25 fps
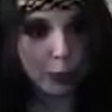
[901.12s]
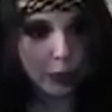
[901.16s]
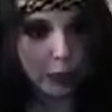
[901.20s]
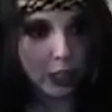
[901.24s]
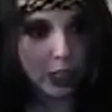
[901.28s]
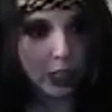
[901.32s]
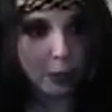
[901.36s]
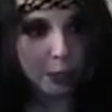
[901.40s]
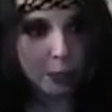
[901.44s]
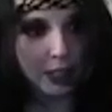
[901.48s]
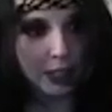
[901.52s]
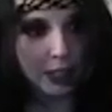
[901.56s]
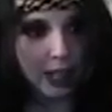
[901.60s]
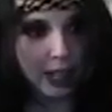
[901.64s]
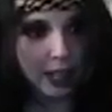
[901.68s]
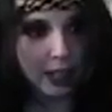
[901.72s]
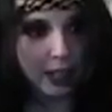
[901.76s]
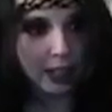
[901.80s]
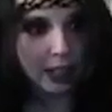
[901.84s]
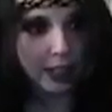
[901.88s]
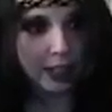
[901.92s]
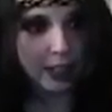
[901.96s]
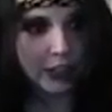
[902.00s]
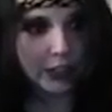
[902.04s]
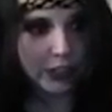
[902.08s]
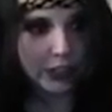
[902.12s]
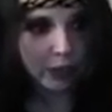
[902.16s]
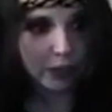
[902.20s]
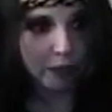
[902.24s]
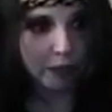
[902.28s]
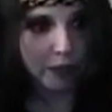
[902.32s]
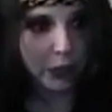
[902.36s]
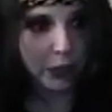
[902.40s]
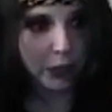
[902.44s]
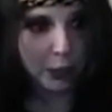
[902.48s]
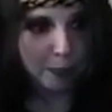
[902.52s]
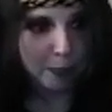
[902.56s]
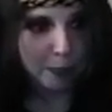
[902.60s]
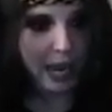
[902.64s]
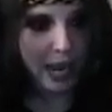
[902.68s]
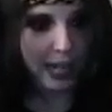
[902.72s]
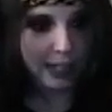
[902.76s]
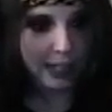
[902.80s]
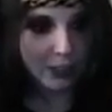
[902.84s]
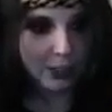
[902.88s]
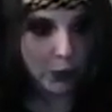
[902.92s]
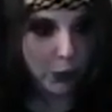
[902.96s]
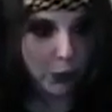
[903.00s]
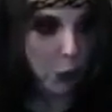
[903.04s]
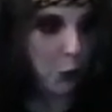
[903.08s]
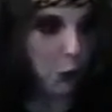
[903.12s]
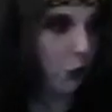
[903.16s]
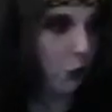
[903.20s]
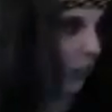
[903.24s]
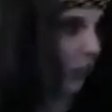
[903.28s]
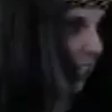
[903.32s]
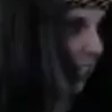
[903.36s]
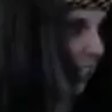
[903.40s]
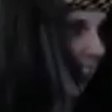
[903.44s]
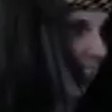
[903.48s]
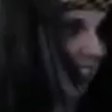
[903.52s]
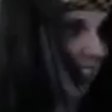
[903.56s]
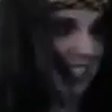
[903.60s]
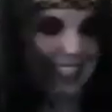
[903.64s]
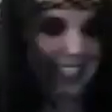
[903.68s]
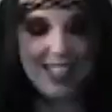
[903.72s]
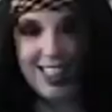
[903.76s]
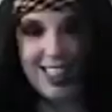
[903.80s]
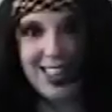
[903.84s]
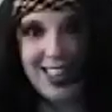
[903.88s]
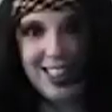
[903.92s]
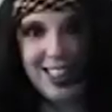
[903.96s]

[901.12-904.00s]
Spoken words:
We're going to be getting into some very bad stories.